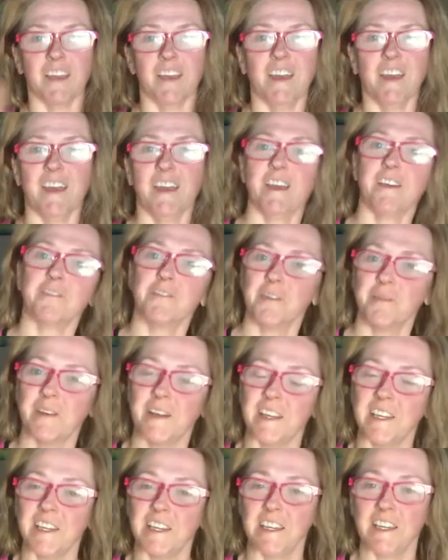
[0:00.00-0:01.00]
Hey
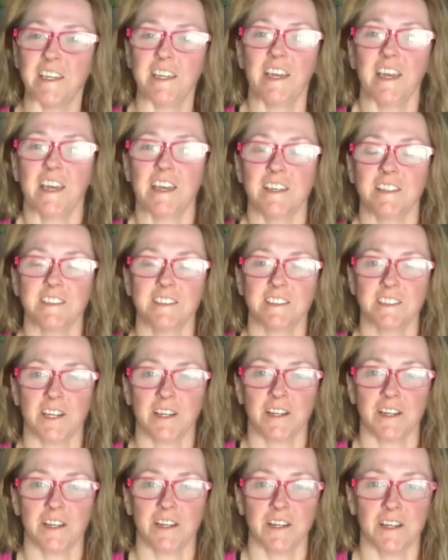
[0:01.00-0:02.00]
everybody, it's
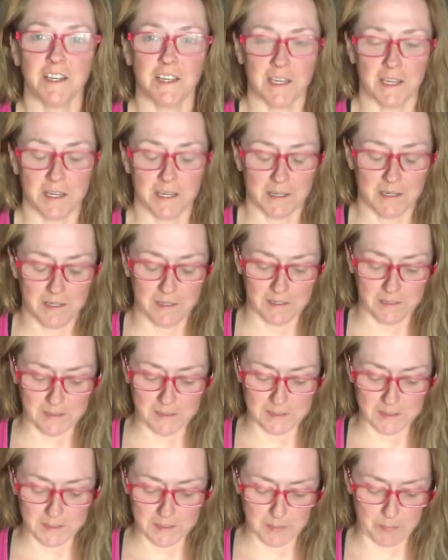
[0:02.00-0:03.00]
Donna,
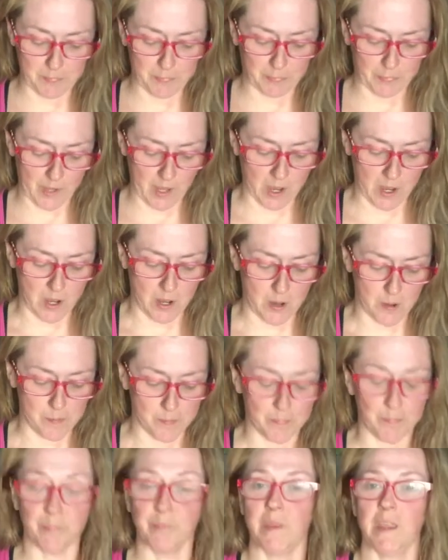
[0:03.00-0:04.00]
and
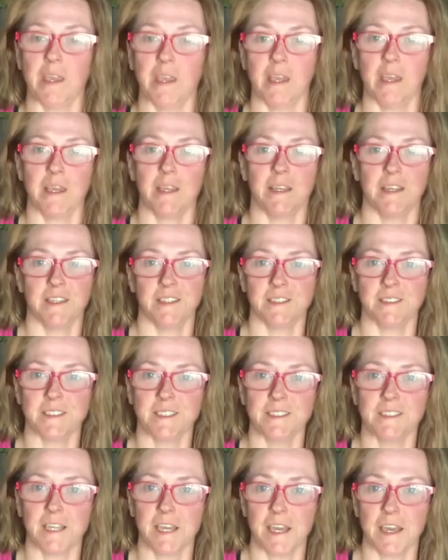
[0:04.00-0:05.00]
it is
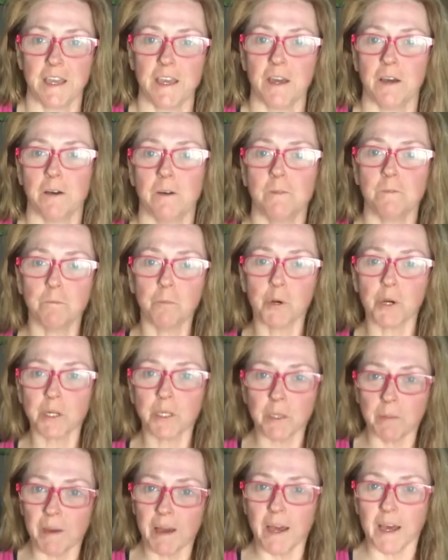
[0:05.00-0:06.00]
the day of
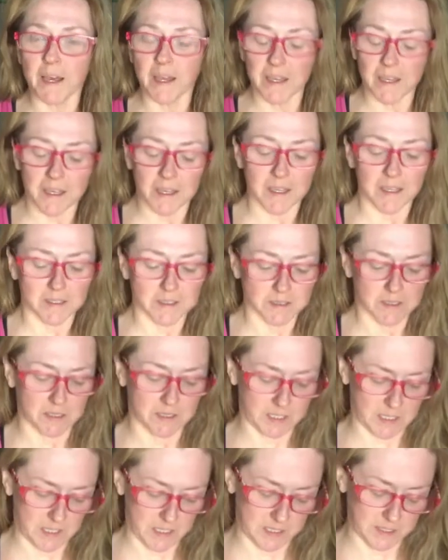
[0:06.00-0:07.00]
Porcupine. So
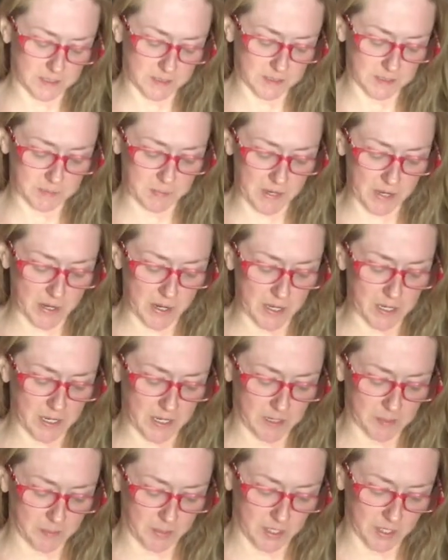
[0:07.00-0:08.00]
today's spirit
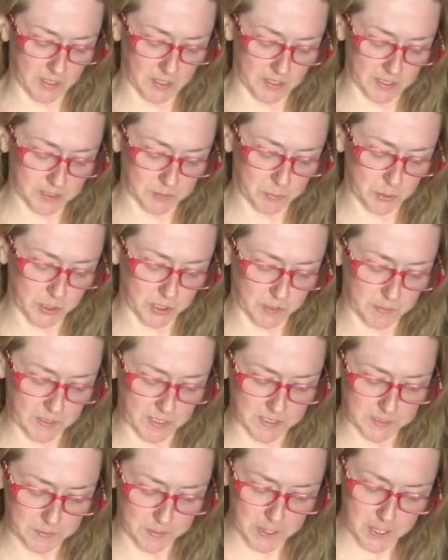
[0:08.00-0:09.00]
animal is
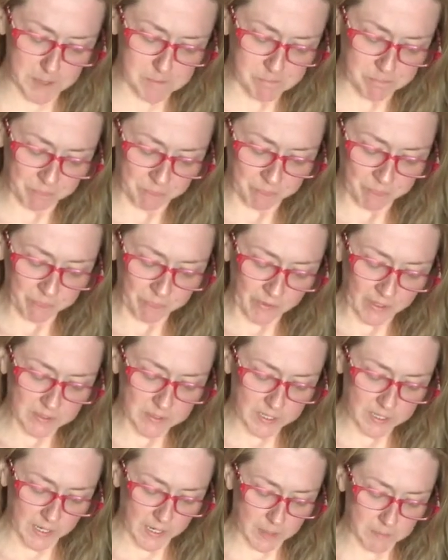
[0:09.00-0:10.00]
Porcupine-Spirit.
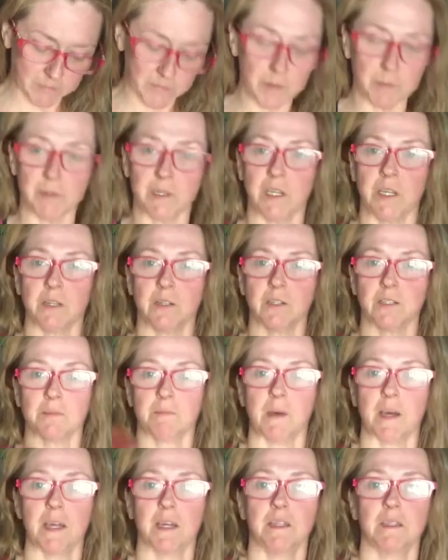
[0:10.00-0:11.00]
Time for beginner's
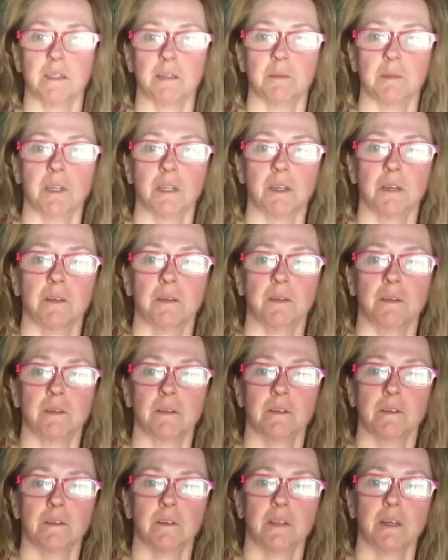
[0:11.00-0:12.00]
mind. I'm going to go
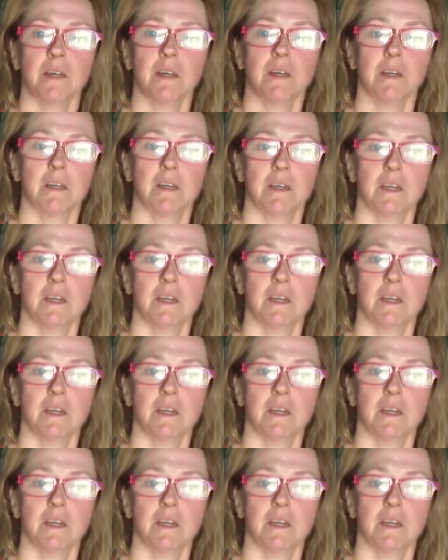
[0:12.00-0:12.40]
through that.